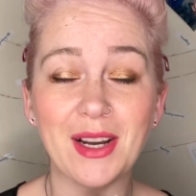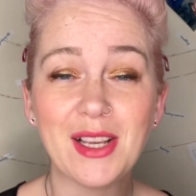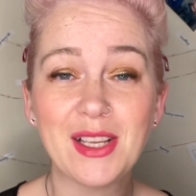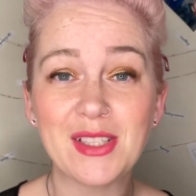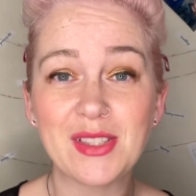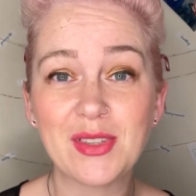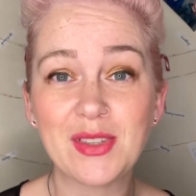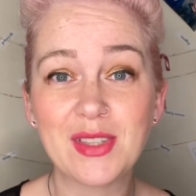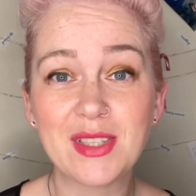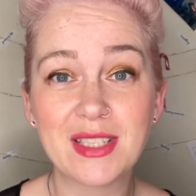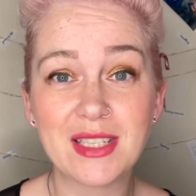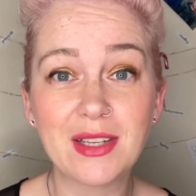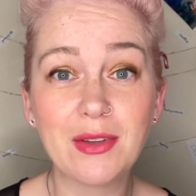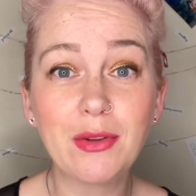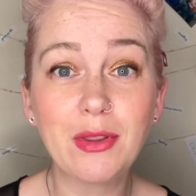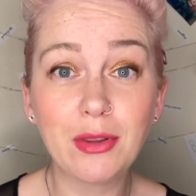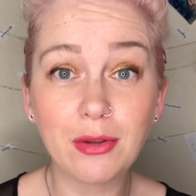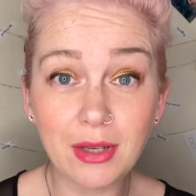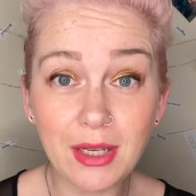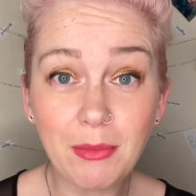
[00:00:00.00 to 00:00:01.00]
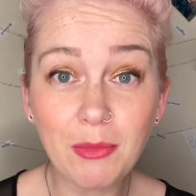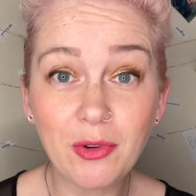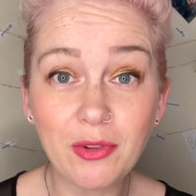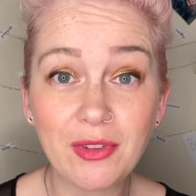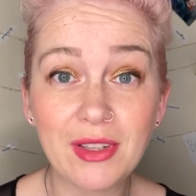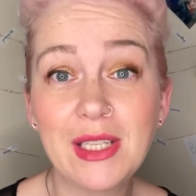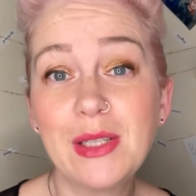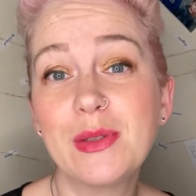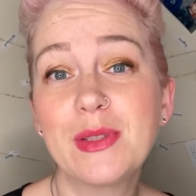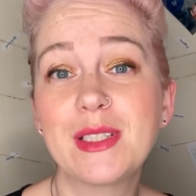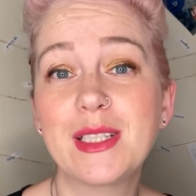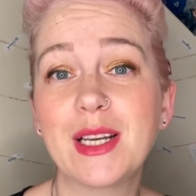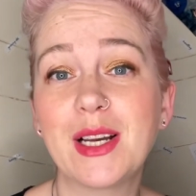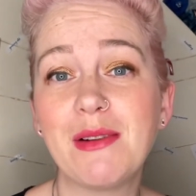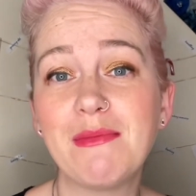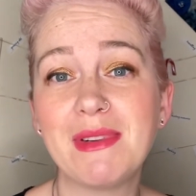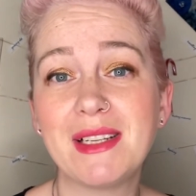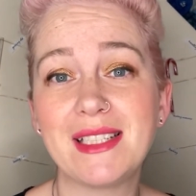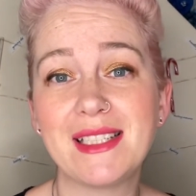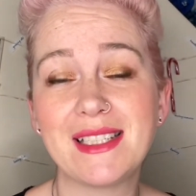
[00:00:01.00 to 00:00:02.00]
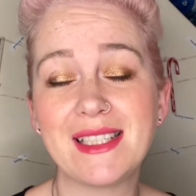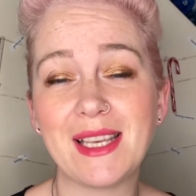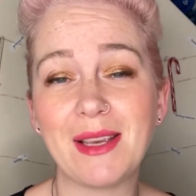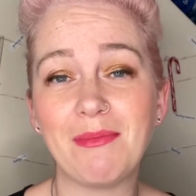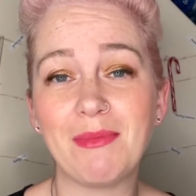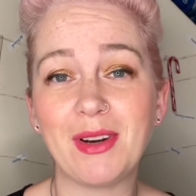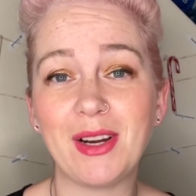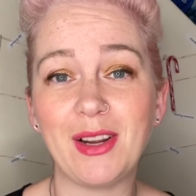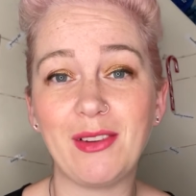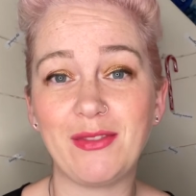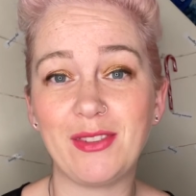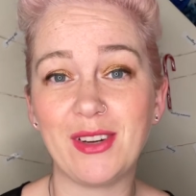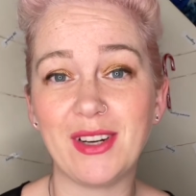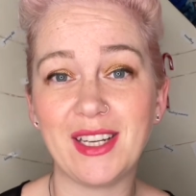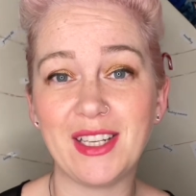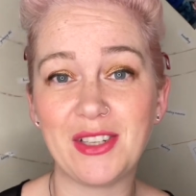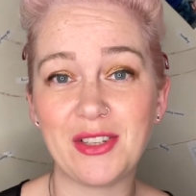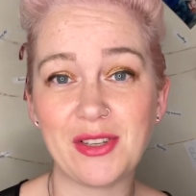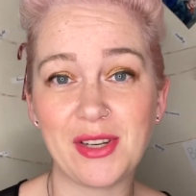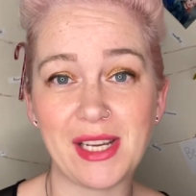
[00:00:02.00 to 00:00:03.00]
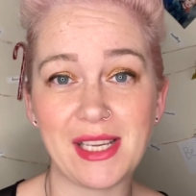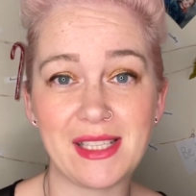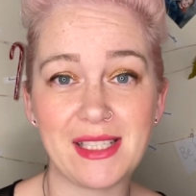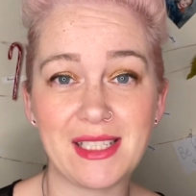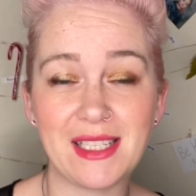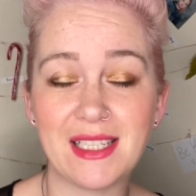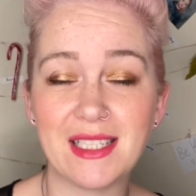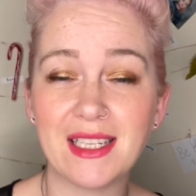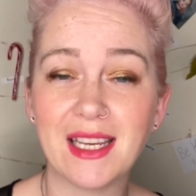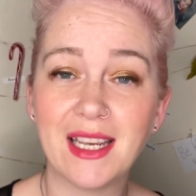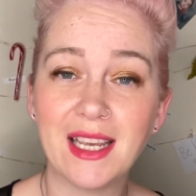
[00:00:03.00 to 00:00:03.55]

So there's still three more videos to come in December if you're interested,